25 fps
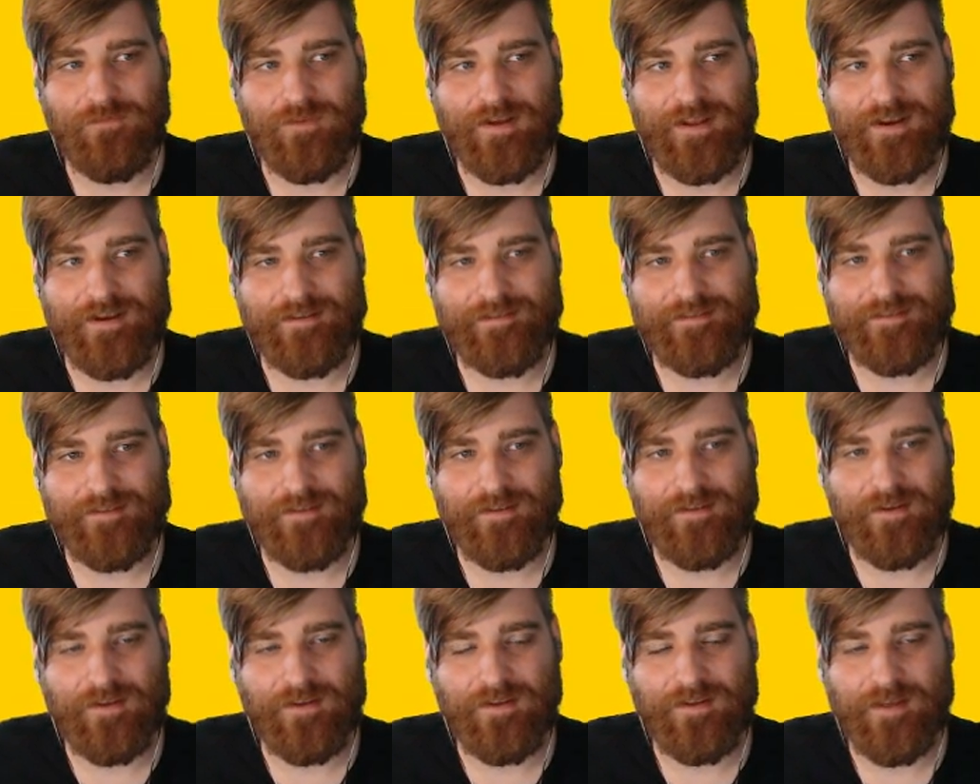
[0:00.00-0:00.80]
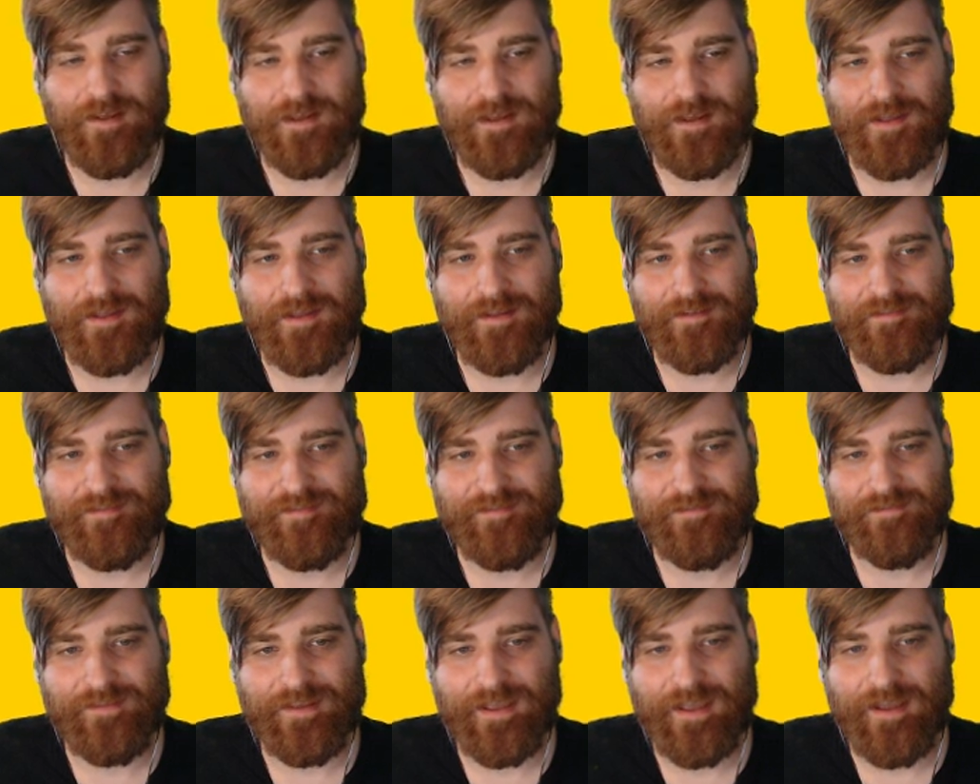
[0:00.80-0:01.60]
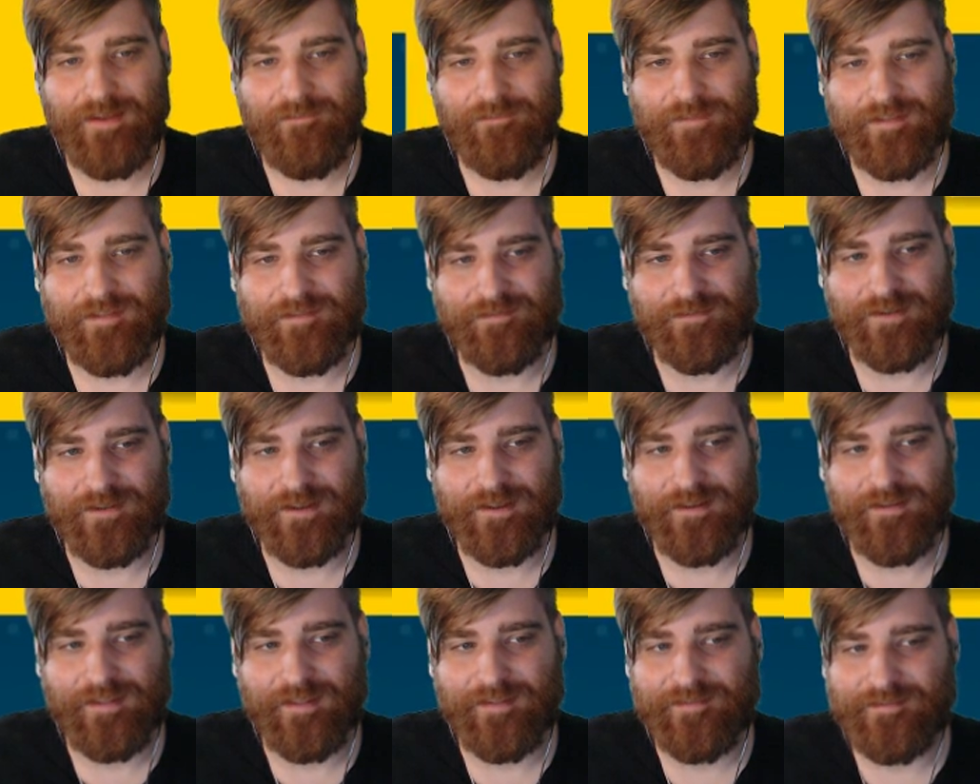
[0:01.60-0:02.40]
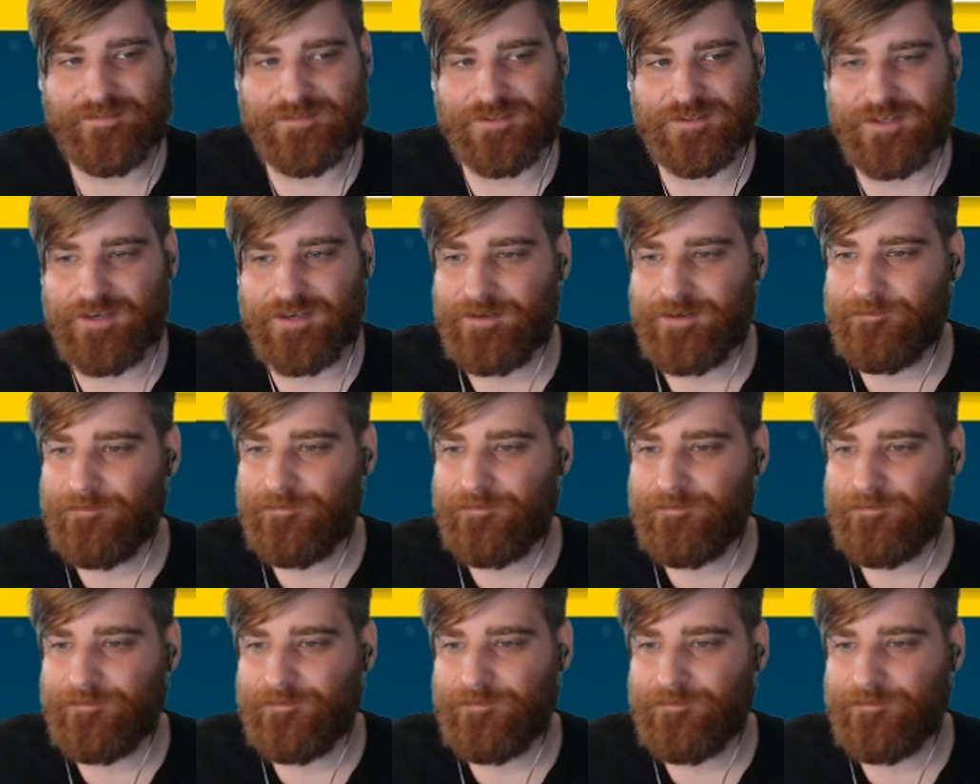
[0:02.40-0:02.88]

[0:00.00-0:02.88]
what else we have this week, that's for sure.